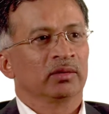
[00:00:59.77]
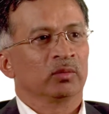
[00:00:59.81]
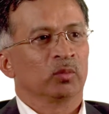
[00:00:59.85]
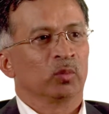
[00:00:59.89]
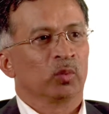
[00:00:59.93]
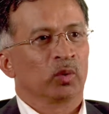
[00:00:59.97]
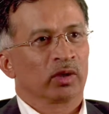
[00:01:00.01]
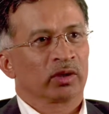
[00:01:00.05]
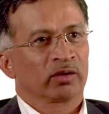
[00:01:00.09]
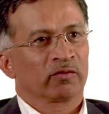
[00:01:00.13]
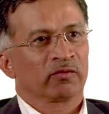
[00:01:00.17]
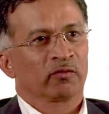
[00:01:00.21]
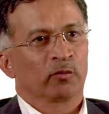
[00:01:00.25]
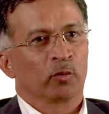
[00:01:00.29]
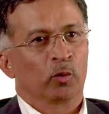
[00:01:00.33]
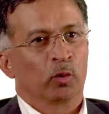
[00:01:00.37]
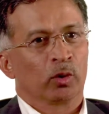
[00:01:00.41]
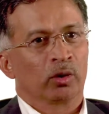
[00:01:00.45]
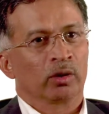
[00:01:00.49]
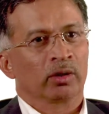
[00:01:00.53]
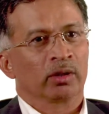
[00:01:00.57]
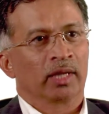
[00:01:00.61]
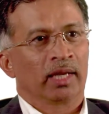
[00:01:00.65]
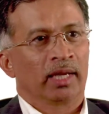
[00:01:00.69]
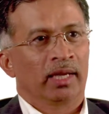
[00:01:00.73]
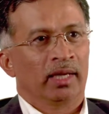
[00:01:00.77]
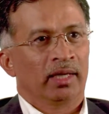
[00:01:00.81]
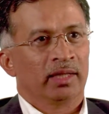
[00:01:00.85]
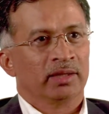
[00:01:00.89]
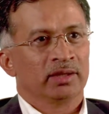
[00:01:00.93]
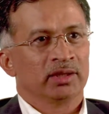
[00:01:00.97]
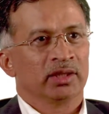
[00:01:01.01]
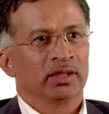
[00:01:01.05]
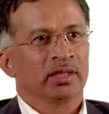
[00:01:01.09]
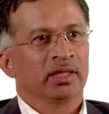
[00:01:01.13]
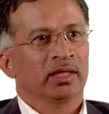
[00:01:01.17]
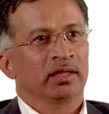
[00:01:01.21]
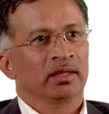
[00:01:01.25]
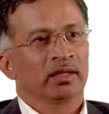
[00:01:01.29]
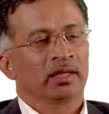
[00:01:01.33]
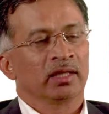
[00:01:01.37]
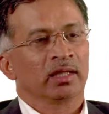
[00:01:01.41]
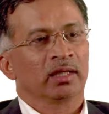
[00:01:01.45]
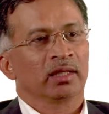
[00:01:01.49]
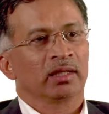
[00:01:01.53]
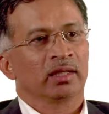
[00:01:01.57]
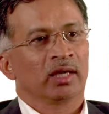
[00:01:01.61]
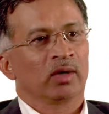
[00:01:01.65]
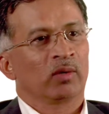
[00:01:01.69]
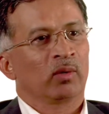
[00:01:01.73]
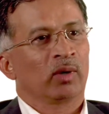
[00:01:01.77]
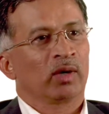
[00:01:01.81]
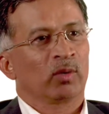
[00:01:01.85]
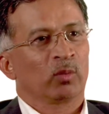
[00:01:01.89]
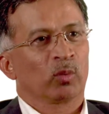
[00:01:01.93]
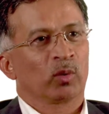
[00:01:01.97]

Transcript: worked for AIG, and now I